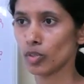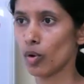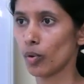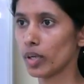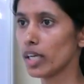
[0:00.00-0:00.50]

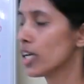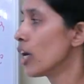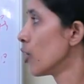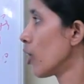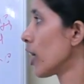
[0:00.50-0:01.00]
Okay,
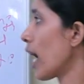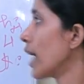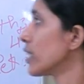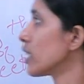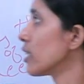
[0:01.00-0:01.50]
your
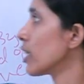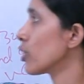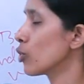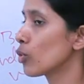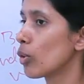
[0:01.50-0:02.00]
anterior
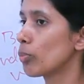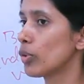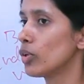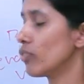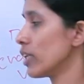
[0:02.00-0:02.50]

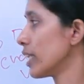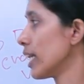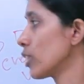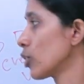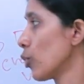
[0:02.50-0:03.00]
neuropore will
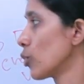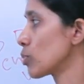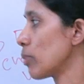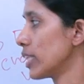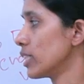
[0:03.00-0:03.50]
get
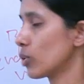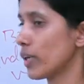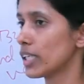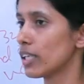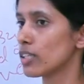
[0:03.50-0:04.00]
closed by the
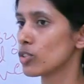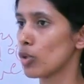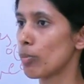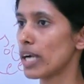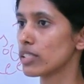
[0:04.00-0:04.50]
20th
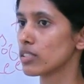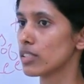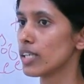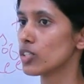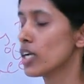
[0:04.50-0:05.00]
somoid
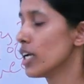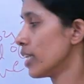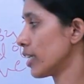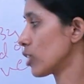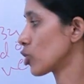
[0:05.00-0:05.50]
stage,
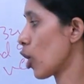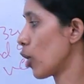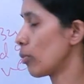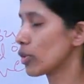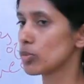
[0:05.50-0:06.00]
that is
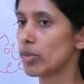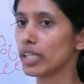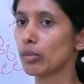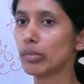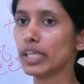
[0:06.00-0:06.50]
almost by
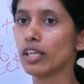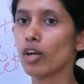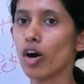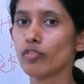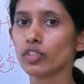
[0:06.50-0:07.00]
the middle
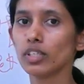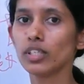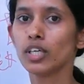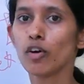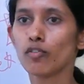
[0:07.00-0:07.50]
of the
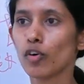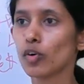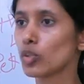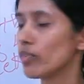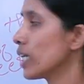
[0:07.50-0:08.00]

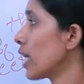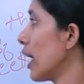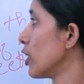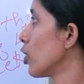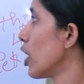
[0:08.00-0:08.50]
4th week,
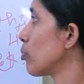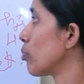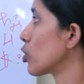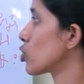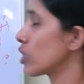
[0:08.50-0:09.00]
and your
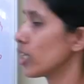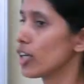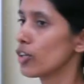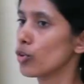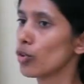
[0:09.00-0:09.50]

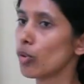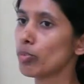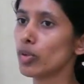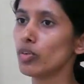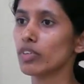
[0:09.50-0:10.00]
posterior
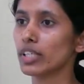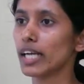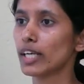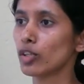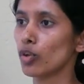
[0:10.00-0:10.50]
neuropore will
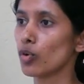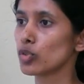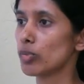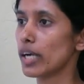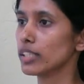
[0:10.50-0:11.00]
get
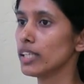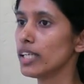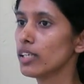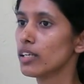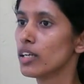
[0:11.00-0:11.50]
closed by the
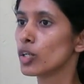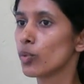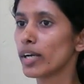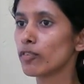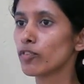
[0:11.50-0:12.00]

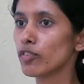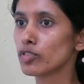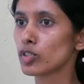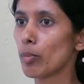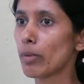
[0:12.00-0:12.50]

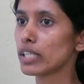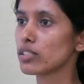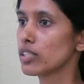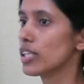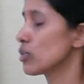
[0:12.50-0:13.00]
25th somoid
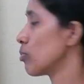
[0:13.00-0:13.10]
stage